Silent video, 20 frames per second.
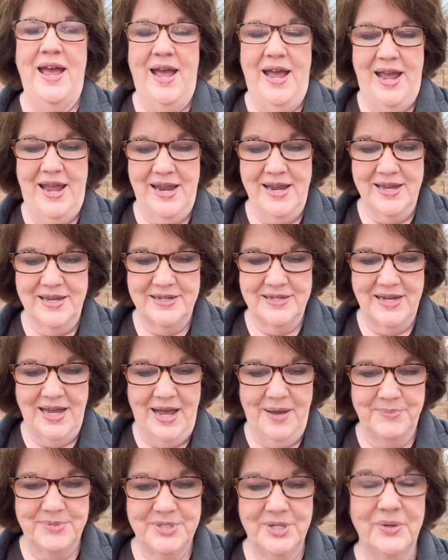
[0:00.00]
And
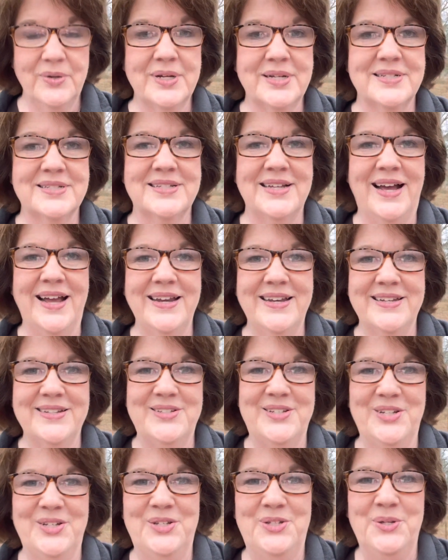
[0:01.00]
I'm so excited
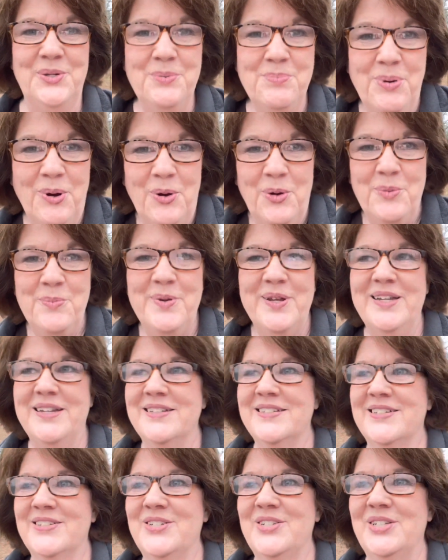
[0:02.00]
to do pole
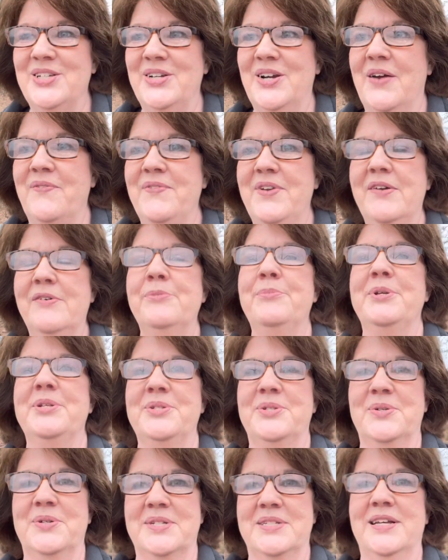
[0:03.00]
beans this year. I've never been
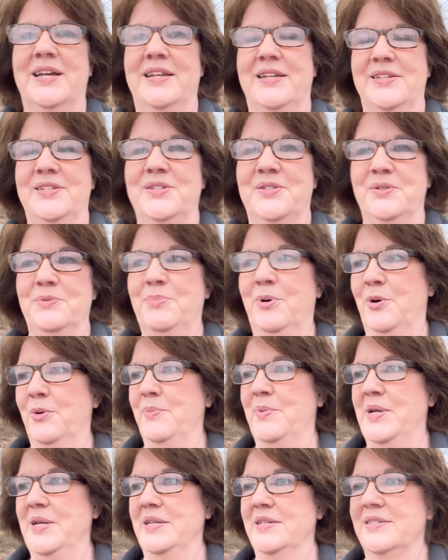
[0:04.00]
so excited to do pole
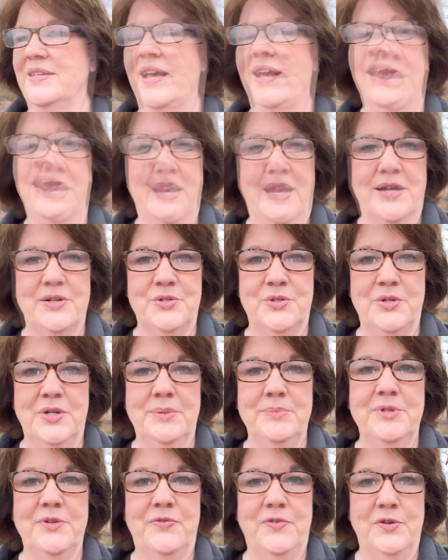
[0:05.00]
beans. But I
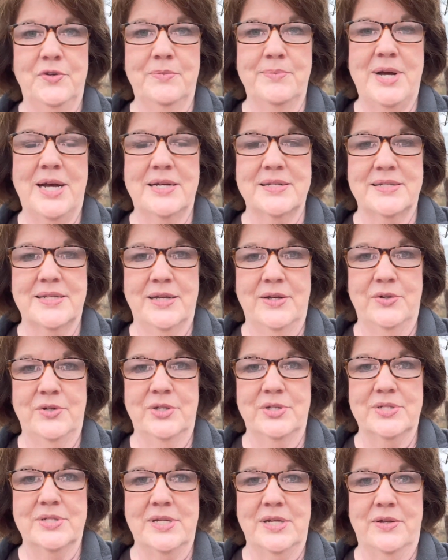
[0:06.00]
trimmed a few of my
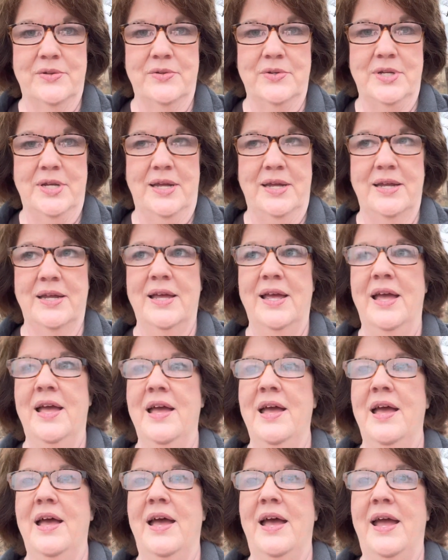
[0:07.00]
azaleas the other day.
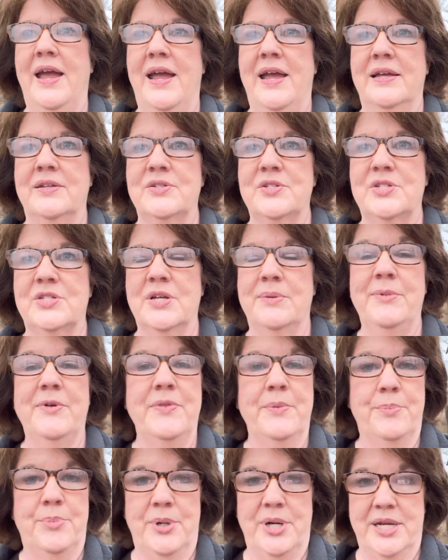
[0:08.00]
And some of the
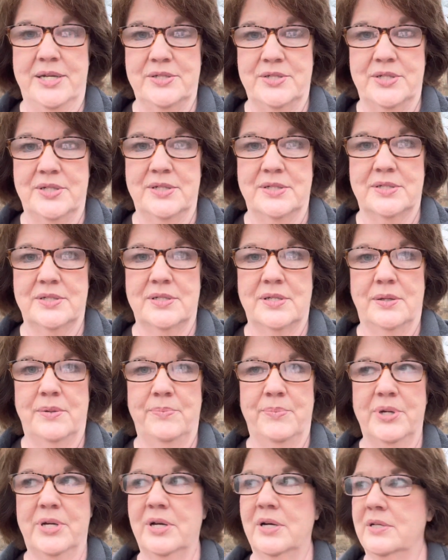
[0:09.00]
branches,
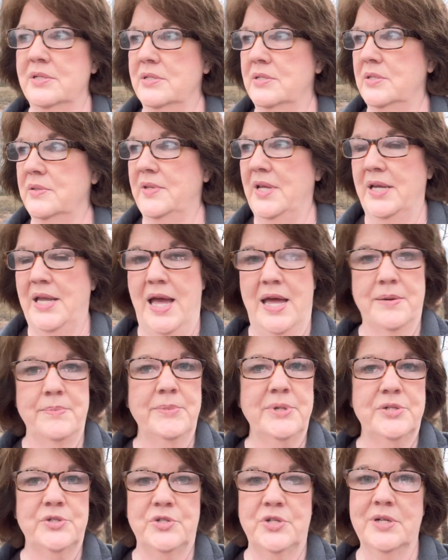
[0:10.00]
because they hadn't
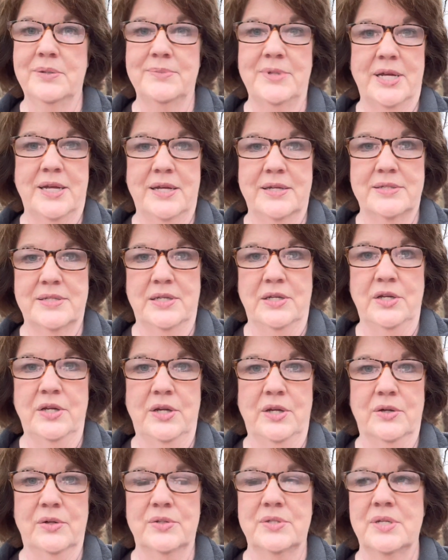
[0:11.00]
been trimmed, I guess, in
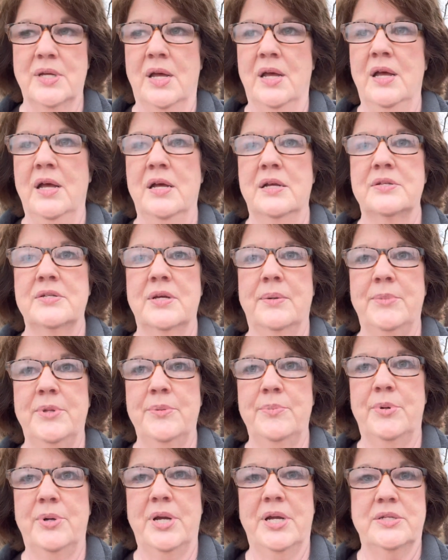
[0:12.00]
years, some of the
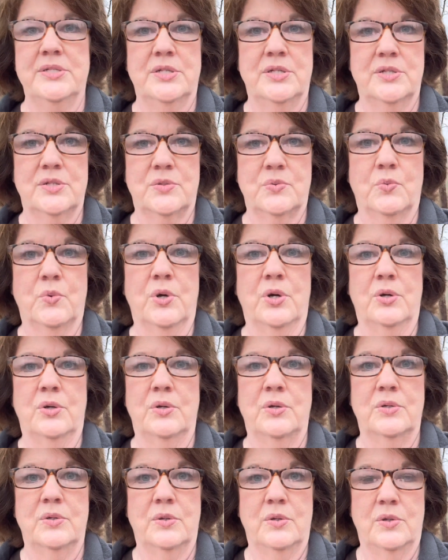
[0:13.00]
branches were
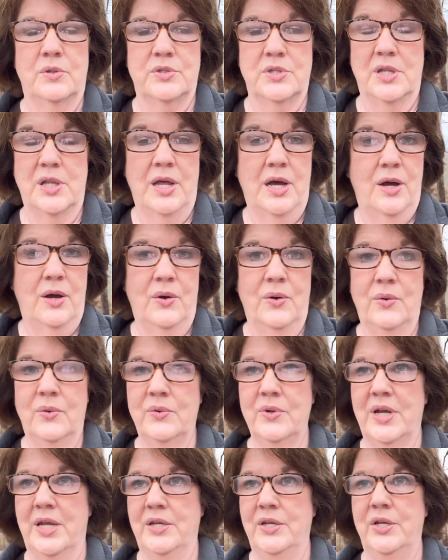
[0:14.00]

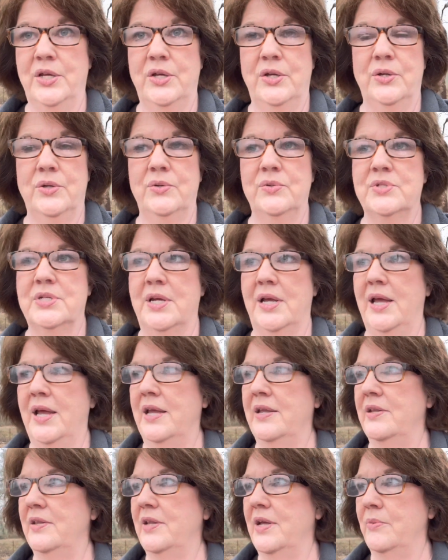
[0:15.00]
long and huge
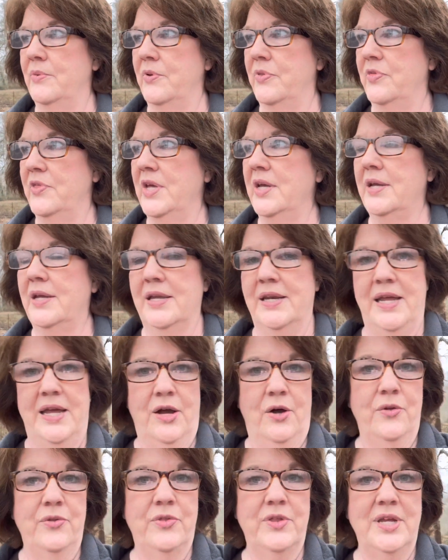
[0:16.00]
and they were thick and
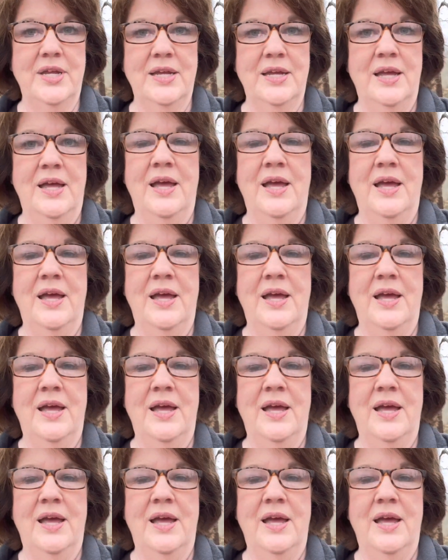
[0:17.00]
healthy.